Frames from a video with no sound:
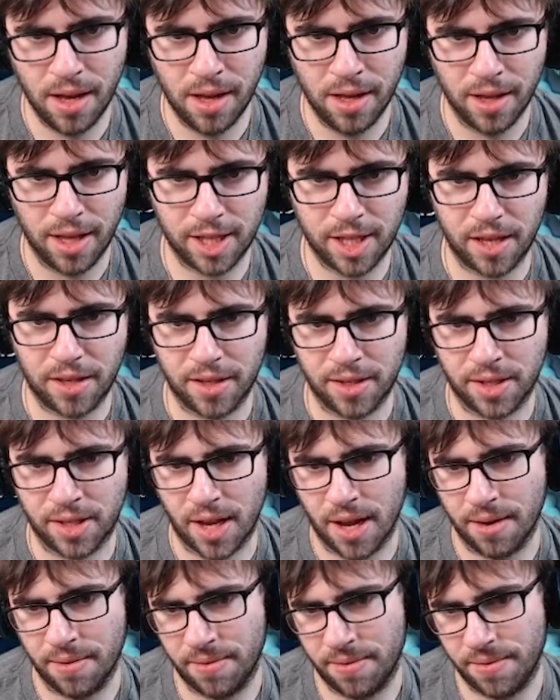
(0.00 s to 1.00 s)
Let's get this
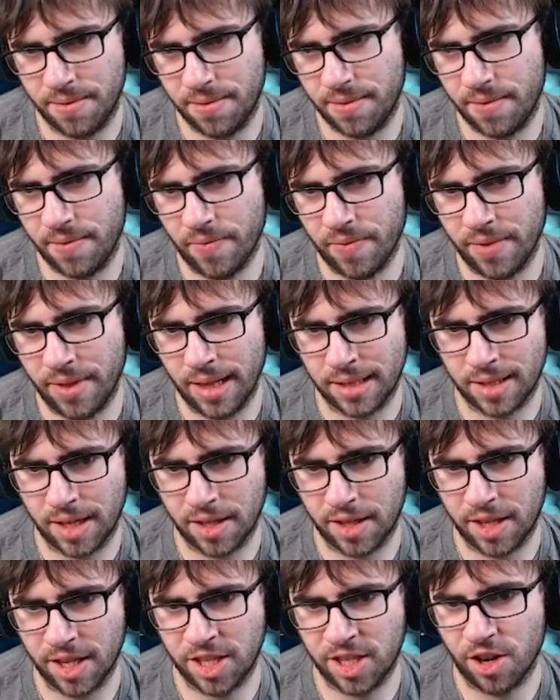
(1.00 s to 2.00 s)
down. Let's
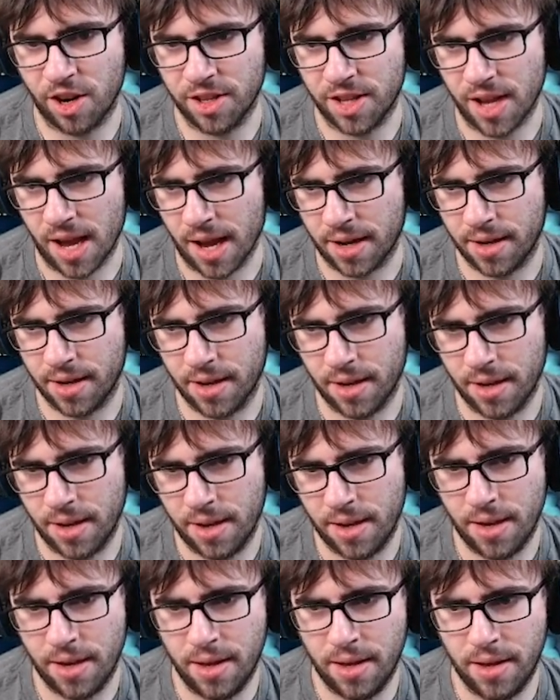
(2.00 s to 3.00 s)
get this in our deck.
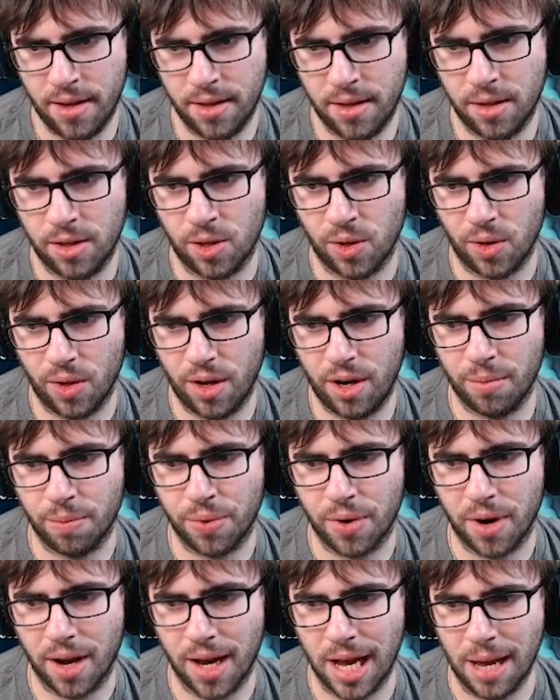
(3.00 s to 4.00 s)
Solarian
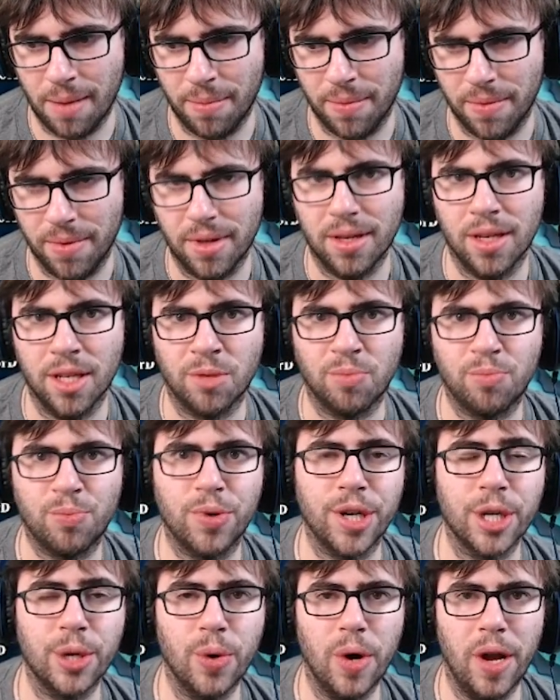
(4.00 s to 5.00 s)
Prime is
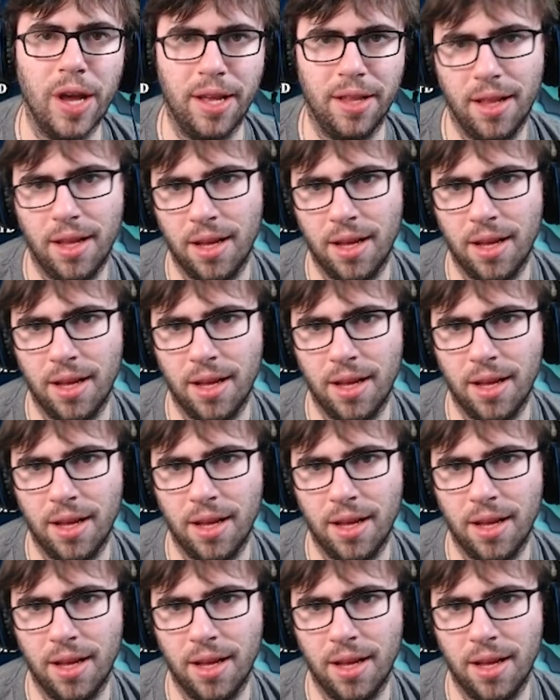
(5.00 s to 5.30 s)
pretty great.